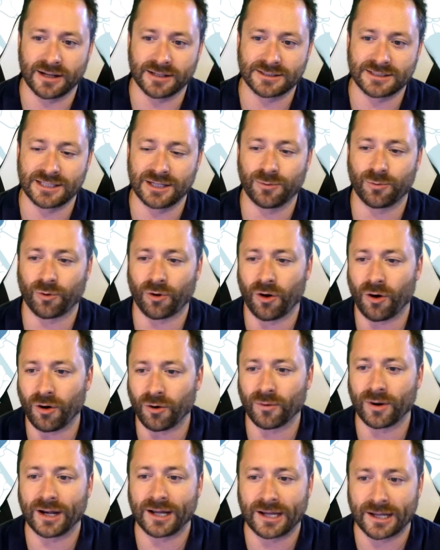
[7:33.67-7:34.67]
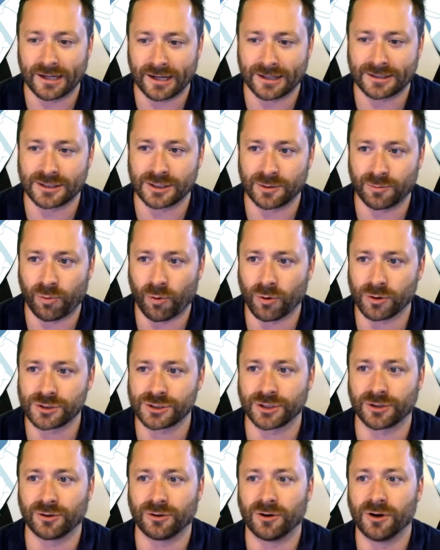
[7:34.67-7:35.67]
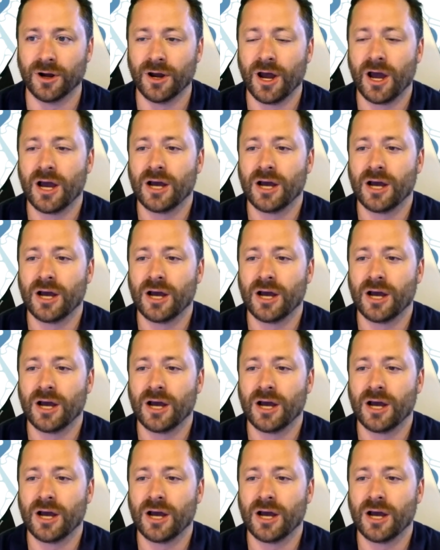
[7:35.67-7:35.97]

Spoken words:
And see, we're already connected to Portugal.